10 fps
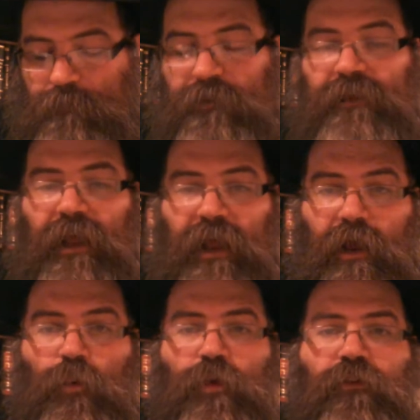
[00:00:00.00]
But
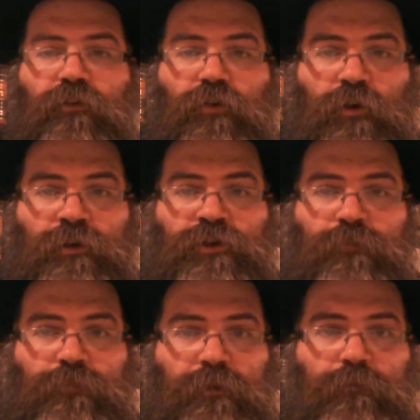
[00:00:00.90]
how is going
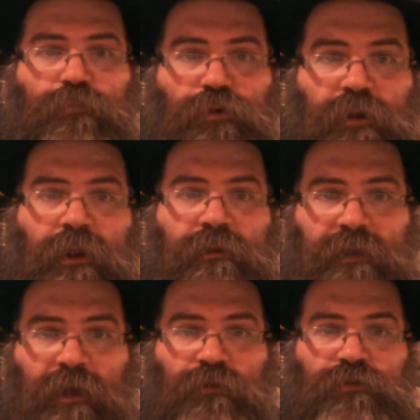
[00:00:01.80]
to be
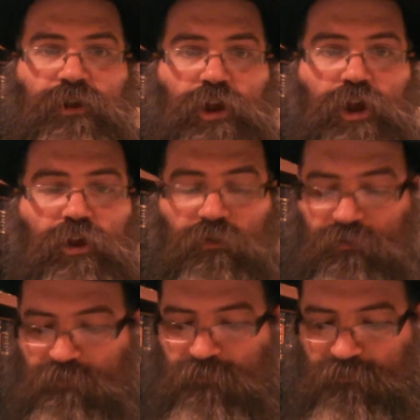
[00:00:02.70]
bringing down the Eren
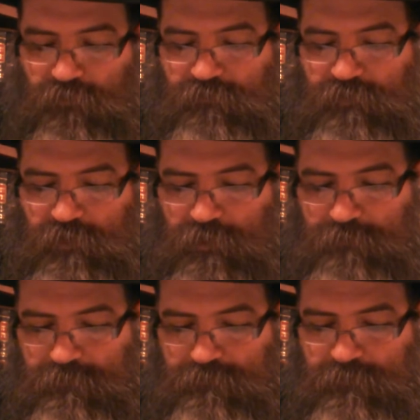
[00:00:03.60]
Seva Sev
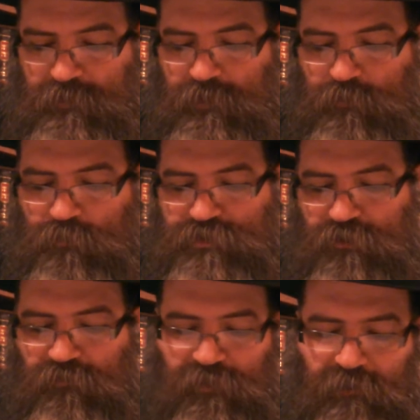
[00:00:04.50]
Kalamim,
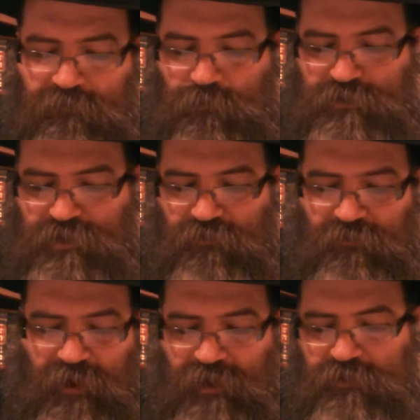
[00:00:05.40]
which is level which
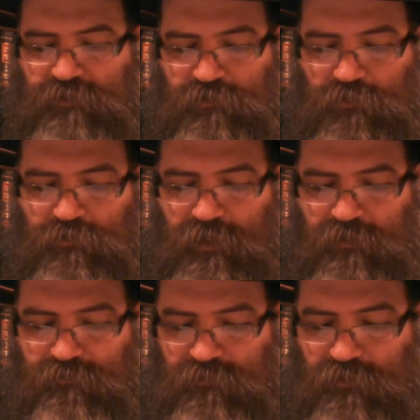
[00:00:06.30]
is higher than all the
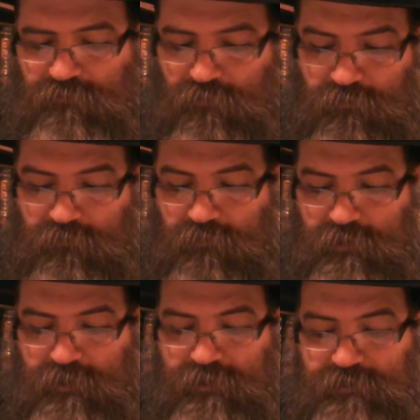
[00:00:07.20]
other levels?
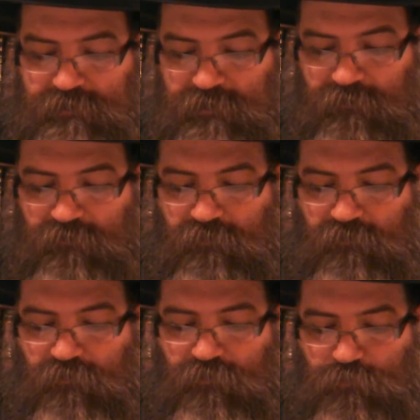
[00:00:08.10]
This
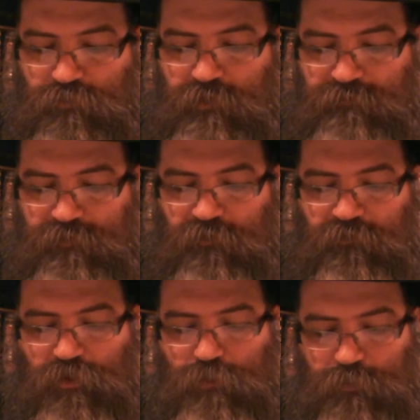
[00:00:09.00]
is through the
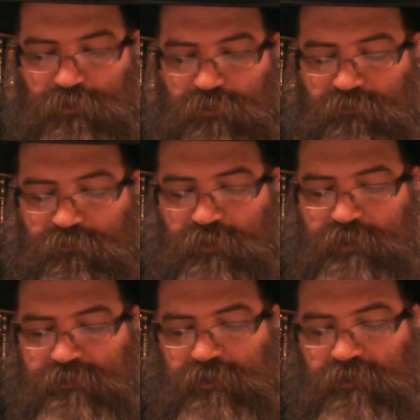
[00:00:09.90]
Avodas HaKorbanos,
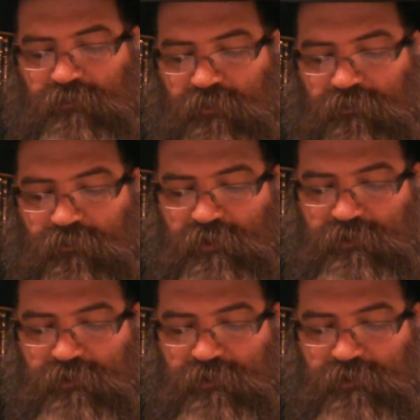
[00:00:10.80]
that it says,